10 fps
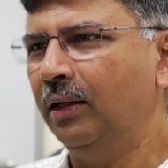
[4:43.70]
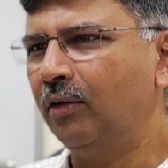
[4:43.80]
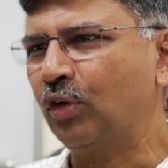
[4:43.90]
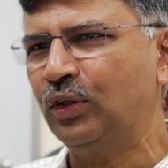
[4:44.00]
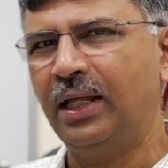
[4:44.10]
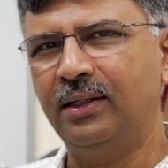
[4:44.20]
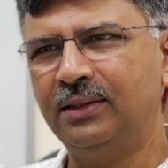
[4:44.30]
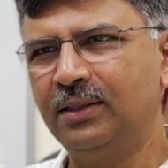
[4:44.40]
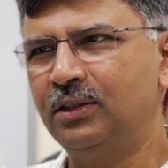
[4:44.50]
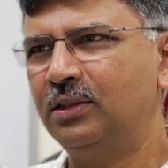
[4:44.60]
Of course, there
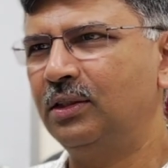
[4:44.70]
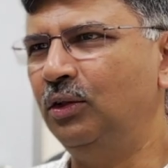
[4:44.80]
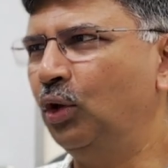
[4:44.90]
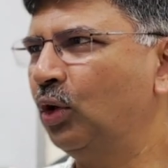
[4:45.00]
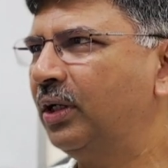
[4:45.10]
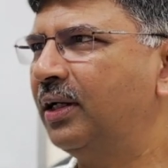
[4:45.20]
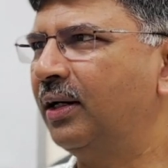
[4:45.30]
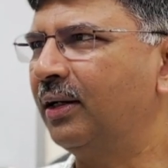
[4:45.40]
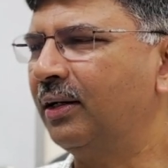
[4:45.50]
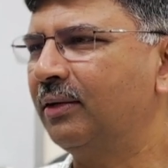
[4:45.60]
is this joke
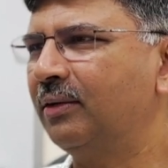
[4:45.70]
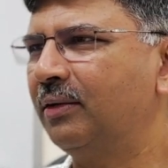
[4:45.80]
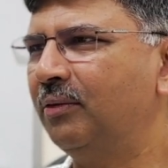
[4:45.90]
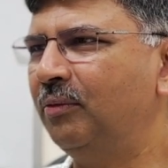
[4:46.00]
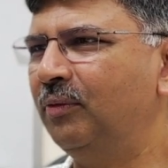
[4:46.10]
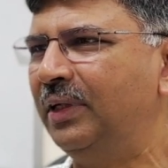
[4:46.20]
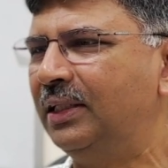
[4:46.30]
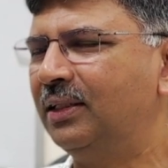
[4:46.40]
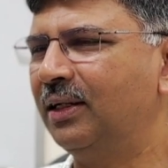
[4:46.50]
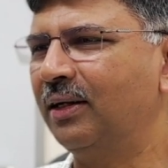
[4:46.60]

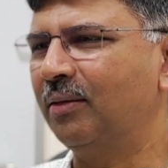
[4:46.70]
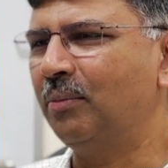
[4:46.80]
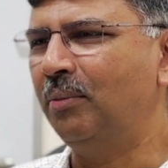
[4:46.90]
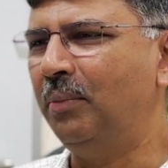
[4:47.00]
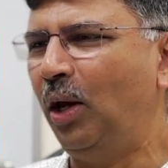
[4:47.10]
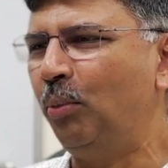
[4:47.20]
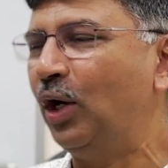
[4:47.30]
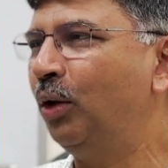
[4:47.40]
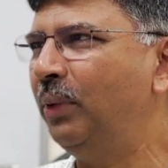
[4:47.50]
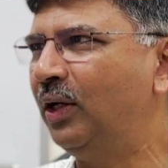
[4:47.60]
which may or may
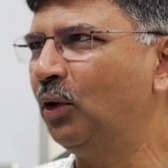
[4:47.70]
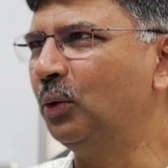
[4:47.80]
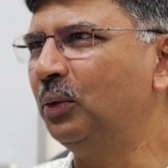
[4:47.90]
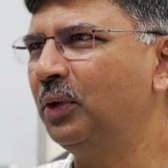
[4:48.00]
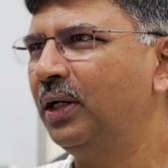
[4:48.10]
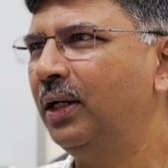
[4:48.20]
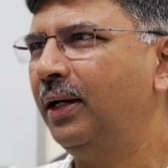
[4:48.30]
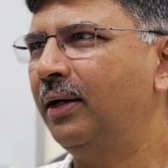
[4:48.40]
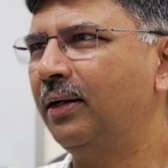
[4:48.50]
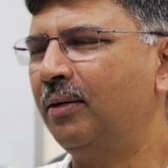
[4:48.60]
not be true,
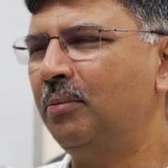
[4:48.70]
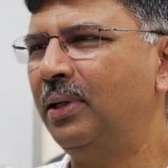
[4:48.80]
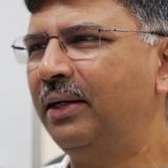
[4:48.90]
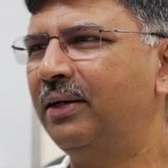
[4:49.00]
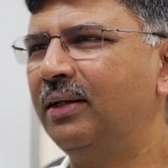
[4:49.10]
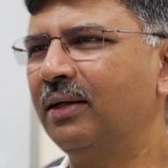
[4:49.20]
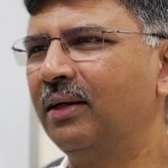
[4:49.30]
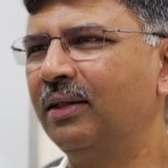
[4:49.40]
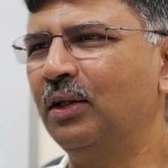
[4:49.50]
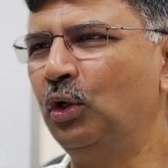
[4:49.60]
but
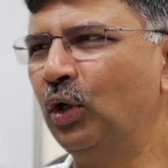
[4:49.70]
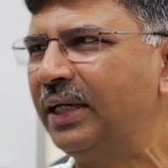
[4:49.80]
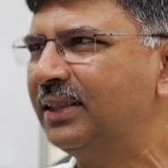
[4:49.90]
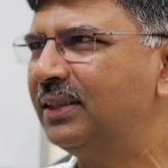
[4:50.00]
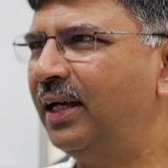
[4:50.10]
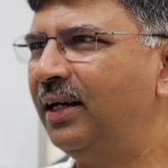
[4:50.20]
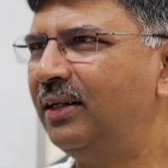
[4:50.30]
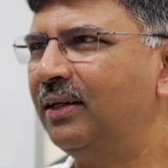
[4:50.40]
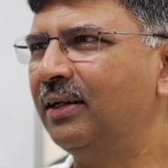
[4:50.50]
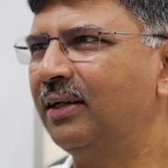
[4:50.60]
the joke is
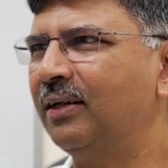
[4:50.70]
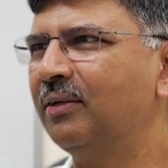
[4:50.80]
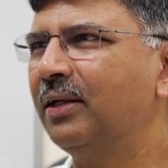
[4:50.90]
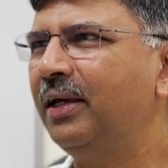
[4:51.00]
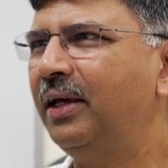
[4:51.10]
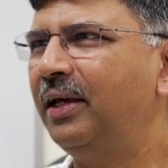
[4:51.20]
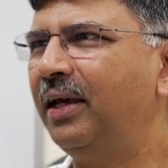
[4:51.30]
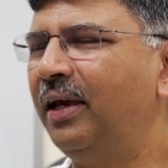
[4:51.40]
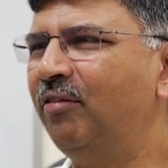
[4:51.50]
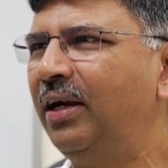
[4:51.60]
that
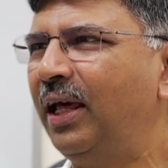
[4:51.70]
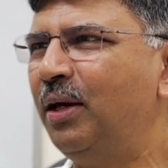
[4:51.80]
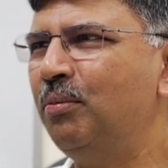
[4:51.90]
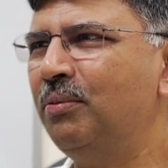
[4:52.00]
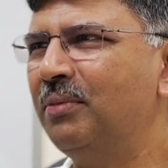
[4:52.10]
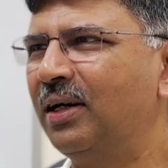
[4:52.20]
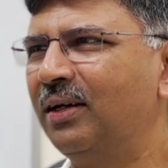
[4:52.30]
every time